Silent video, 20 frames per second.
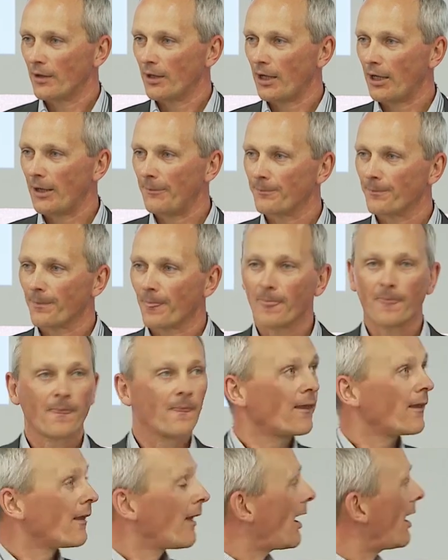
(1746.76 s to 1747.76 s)
Um,
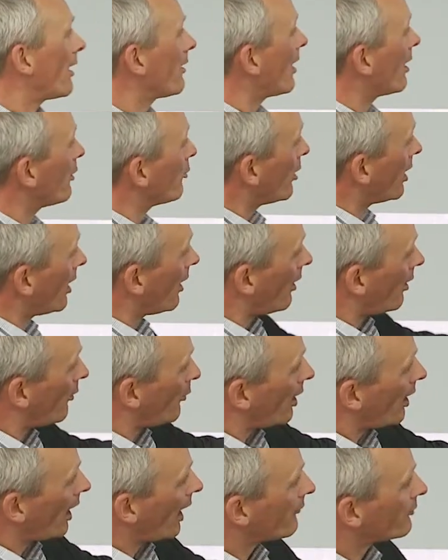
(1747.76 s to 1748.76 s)
and and we,
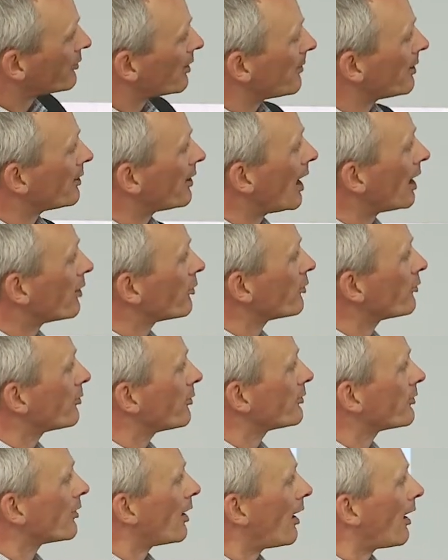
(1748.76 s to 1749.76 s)
we have some interactions
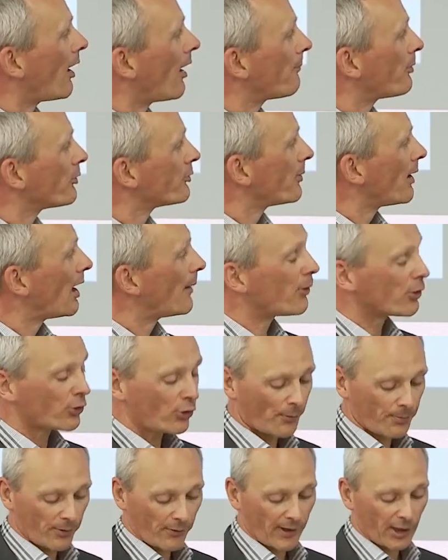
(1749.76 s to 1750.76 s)
with uh, Brisbane Airport
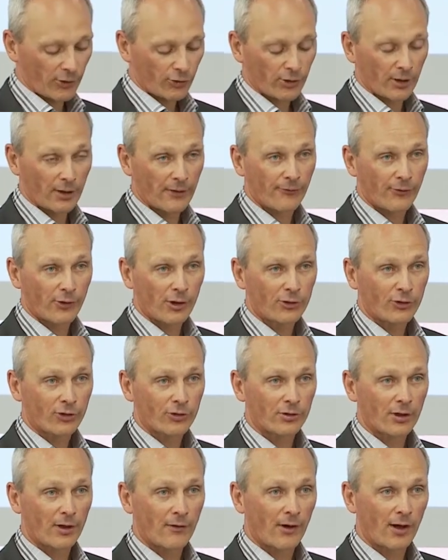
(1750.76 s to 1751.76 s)
Corporation and
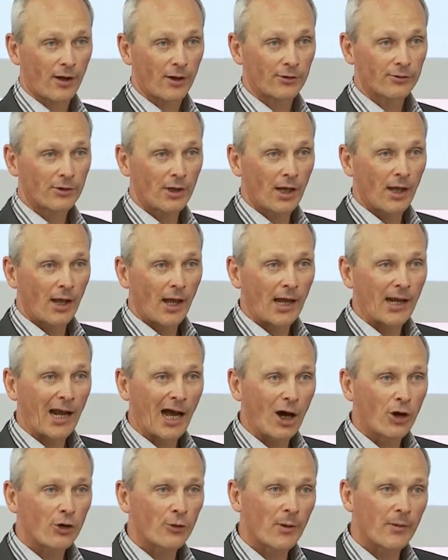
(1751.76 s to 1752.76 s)
Virgin around, and
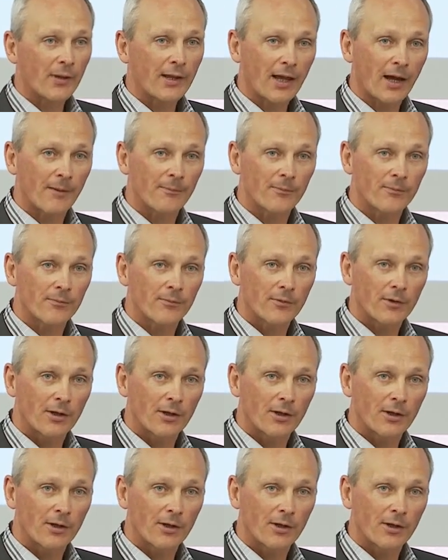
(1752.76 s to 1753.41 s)
how do we become